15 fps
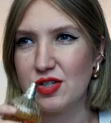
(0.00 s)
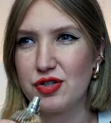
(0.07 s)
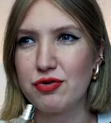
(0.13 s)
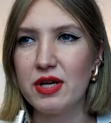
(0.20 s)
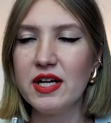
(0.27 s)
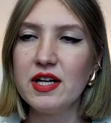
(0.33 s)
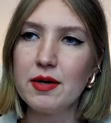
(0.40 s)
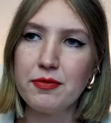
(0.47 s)

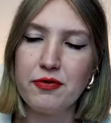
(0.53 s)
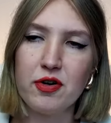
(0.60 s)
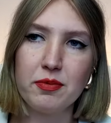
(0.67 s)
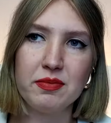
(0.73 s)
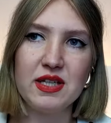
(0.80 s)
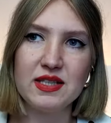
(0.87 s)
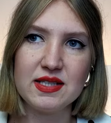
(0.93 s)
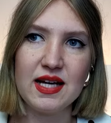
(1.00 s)
straight up
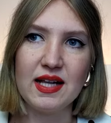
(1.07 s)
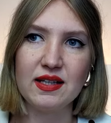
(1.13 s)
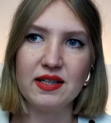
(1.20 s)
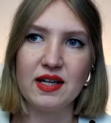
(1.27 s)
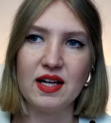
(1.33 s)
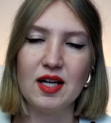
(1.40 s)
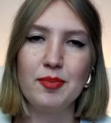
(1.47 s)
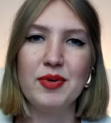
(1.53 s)
from
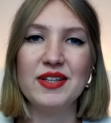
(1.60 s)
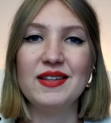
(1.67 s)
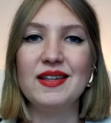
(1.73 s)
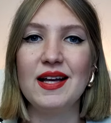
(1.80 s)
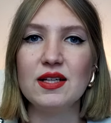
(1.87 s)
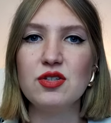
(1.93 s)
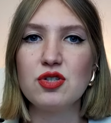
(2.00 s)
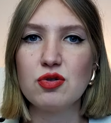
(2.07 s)
Italica, but
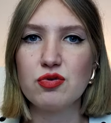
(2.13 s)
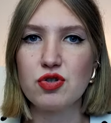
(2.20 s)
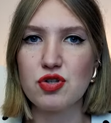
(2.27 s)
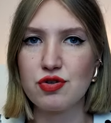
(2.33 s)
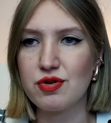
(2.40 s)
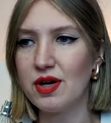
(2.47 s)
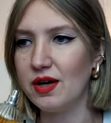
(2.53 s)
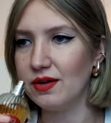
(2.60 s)
not so
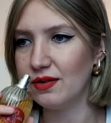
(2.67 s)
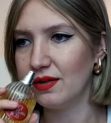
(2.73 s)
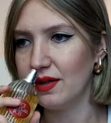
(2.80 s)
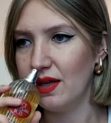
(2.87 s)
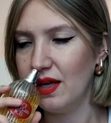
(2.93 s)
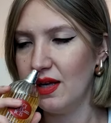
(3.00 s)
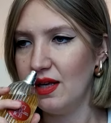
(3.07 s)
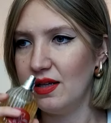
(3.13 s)

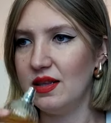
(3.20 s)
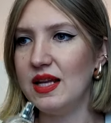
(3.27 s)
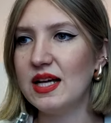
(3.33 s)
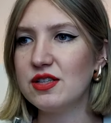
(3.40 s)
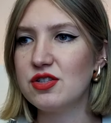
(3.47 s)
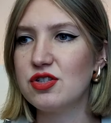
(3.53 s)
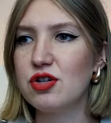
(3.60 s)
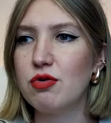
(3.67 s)
strong,
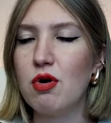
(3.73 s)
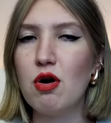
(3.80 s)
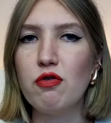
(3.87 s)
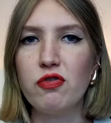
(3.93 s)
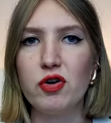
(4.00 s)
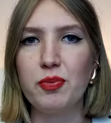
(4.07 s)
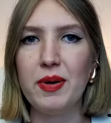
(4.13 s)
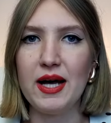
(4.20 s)
not so
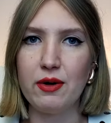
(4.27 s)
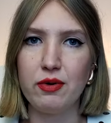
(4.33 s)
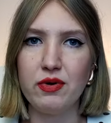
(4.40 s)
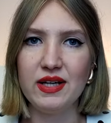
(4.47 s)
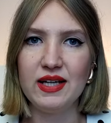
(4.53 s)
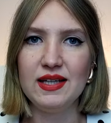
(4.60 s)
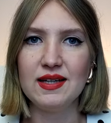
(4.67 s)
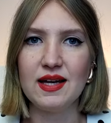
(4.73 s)

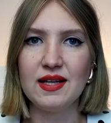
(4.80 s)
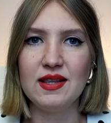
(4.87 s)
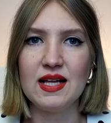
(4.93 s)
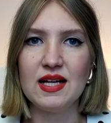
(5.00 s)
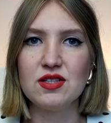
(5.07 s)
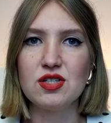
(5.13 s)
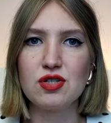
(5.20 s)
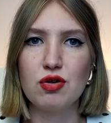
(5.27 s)
overpowering,
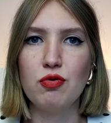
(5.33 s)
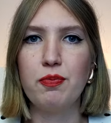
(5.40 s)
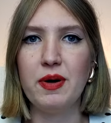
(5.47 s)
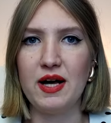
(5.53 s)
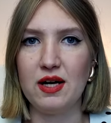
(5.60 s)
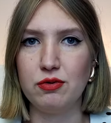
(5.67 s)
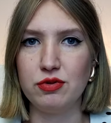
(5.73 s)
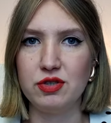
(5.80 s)
and not so
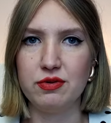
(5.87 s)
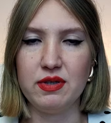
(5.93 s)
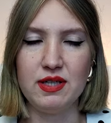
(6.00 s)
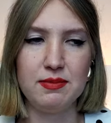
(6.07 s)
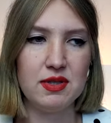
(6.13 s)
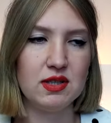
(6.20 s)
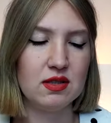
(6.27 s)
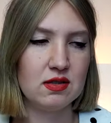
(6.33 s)

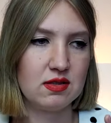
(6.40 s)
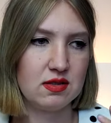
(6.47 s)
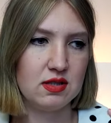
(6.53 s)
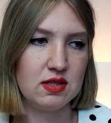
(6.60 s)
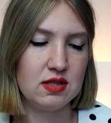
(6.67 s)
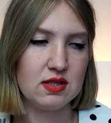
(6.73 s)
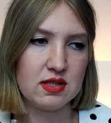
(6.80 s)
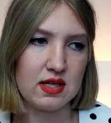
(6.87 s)
powdery. Because
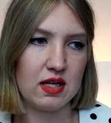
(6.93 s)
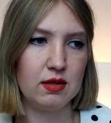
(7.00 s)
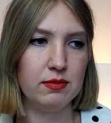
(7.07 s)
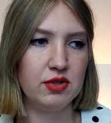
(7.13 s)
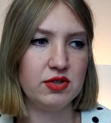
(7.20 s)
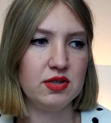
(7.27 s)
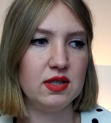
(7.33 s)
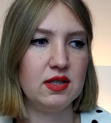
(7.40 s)
this
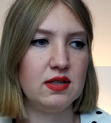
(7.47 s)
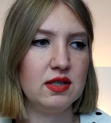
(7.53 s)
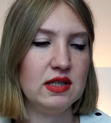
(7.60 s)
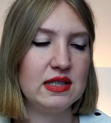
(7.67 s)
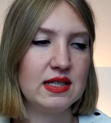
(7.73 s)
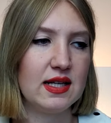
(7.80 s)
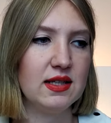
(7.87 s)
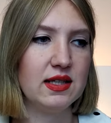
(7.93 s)
almond in
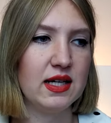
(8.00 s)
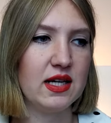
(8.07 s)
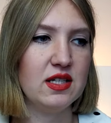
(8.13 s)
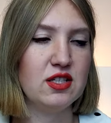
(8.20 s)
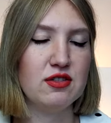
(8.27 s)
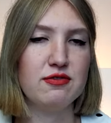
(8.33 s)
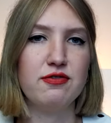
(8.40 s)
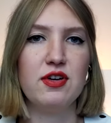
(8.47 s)

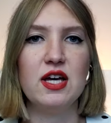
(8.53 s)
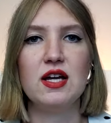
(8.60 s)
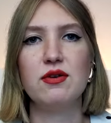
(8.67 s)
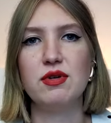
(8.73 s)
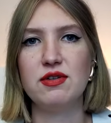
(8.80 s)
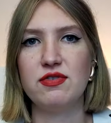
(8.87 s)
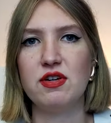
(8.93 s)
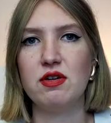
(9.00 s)
Italica is
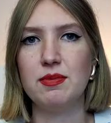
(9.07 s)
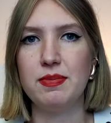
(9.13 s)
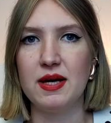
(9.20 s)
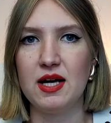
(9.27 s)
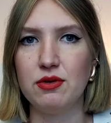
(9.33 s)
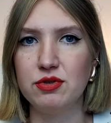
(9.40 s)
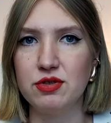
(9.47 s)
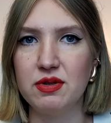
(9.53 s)
very, very
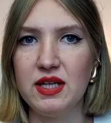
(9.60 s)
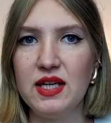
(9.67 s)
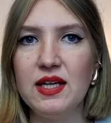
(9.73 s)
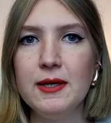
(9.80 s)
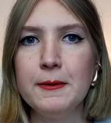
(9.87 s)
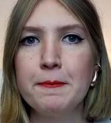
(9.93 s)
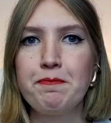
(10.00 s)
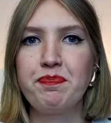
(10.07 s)

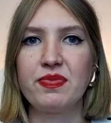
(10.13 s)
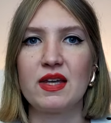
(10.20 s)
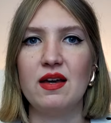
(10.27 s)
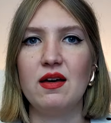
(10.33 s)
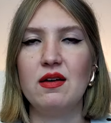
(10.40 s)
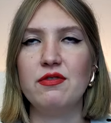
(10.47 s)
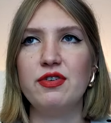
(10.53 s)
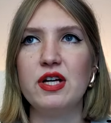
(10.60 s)
powdery,
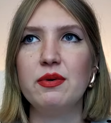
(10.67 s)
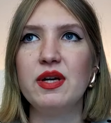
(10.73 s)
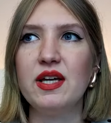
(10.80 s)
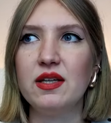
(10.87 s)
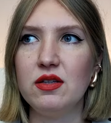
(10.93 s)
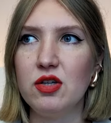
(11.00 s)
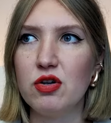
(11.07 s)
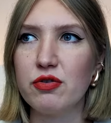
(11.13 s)

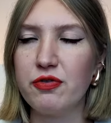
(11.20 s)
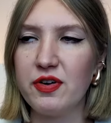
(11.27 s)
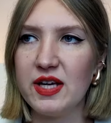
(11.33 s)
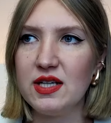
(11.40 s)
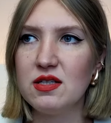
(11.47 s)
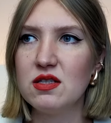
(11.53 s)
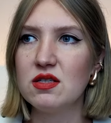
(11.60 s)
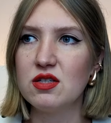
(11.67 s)
very in your
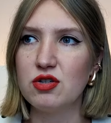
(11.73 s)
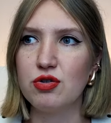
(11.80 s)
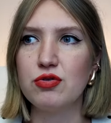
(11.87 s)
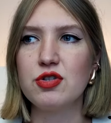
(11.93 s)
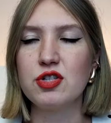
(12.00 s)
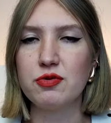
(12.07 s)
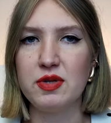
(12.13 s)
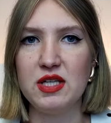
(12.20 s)
face,
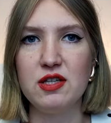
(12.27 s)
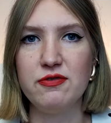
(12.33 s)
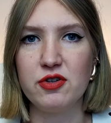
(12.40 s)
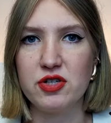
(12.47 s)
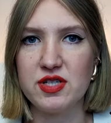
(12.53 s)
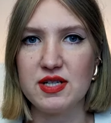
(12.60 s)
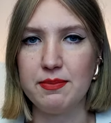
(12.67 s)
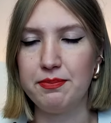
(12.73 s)
too sweet
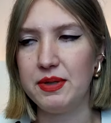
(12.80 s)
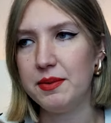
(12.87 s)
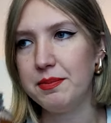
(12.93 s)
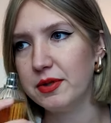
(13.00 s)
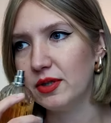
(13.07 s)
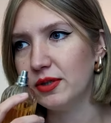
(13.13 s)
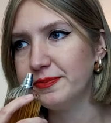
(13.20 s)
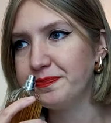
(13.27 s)
for some
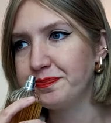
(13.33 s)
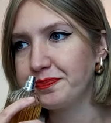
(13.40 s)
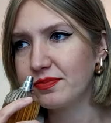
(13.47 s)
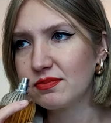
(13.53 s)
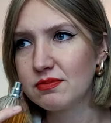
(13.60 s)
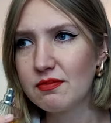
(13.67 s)
people.